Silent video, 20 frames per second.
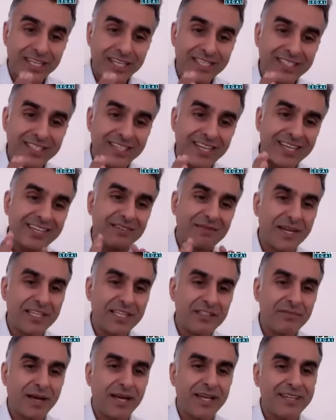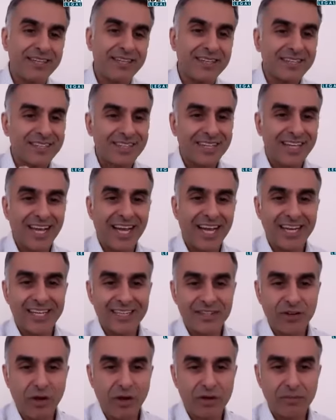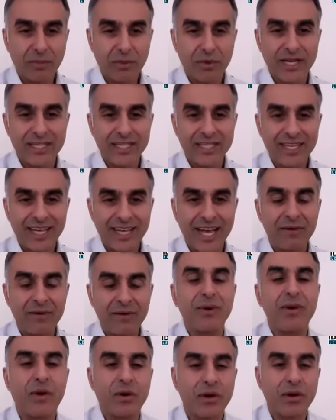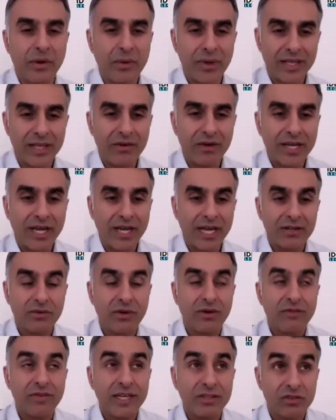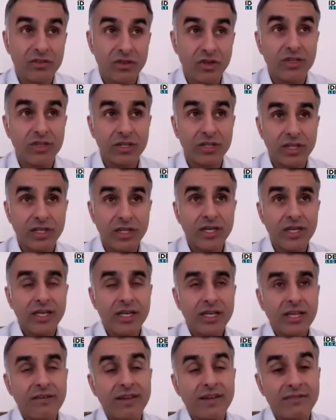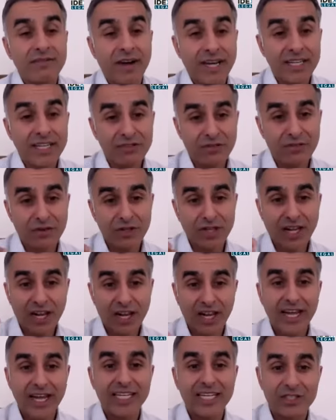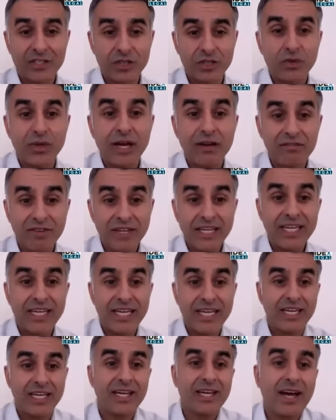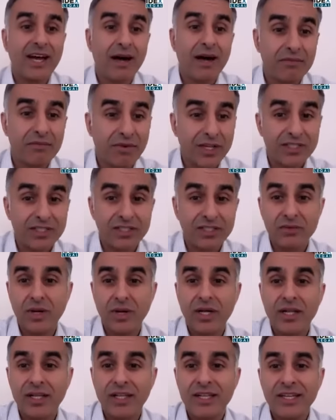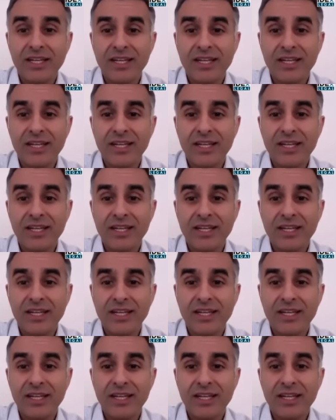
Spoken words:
that money spent and not deployed, and we're not going there again. So I think it's good advice for the client to do that thinking up front as well.